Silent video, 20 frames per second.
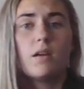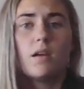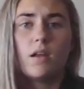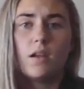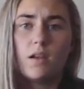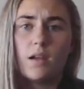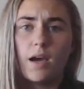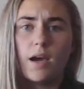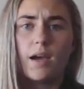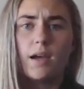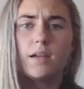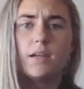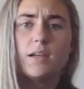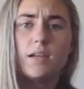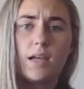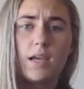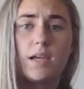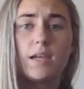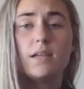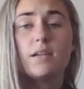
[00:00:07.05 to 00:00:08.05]
and 9, and
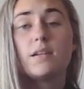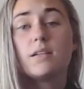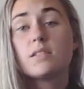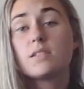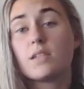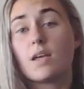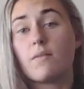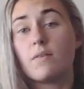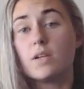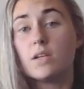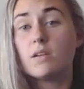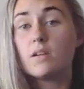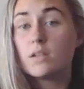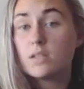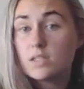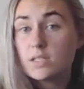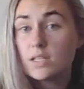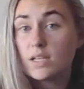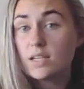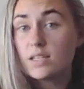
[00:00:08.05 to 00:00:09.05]
8, and 7,
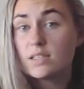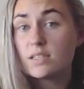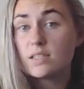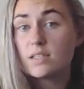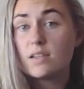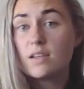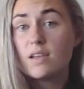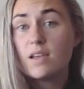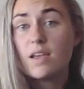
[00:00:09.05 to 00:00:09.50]
and 6,